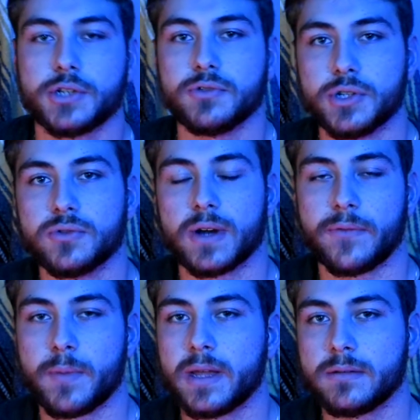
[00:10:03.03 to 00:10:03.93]
you do?
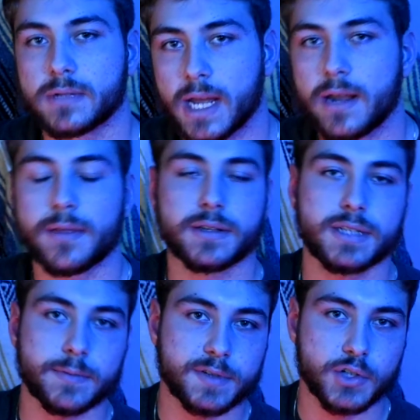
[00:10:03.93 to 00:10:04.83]
I've been kind of in the
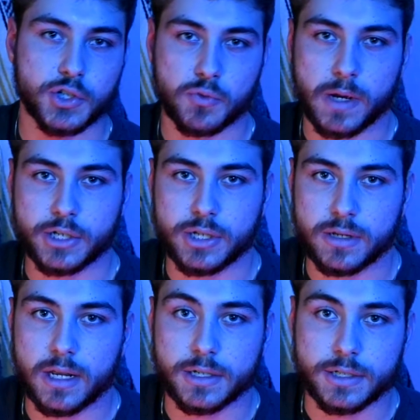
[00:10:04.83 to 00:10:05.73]
same
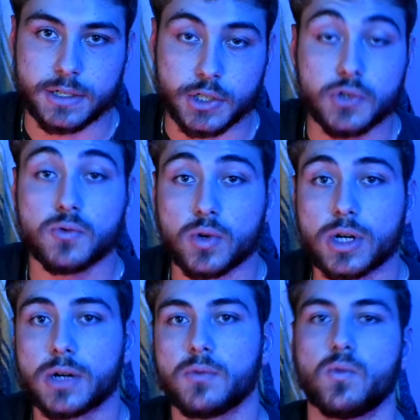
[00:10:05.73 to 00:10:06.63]
situation as you were.